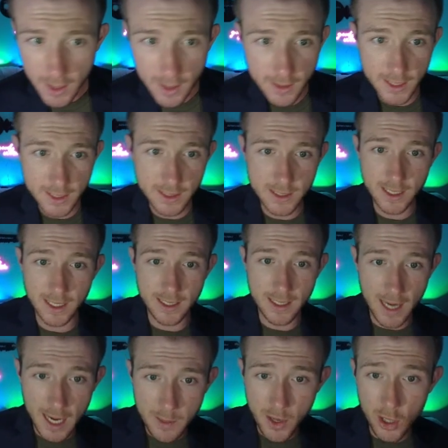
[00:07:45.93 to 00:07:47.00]
This is a
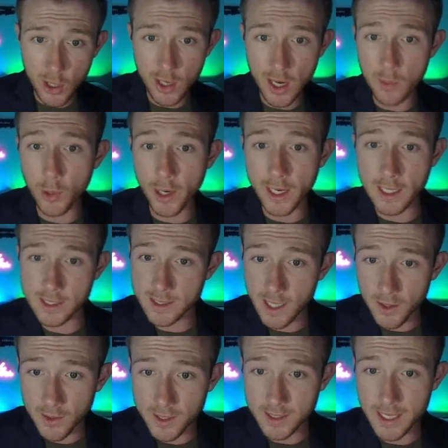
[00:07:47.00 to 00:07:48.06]
nightmare, and I'm ready to
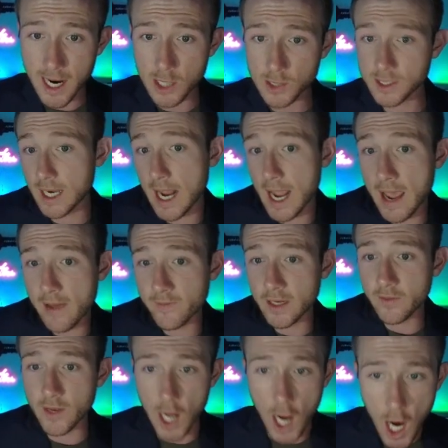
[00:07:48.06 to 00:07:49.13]
sell this house, and I haven't
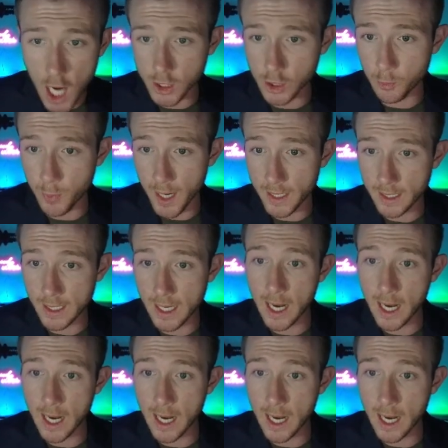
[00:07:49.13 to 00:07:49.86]
even occupied it.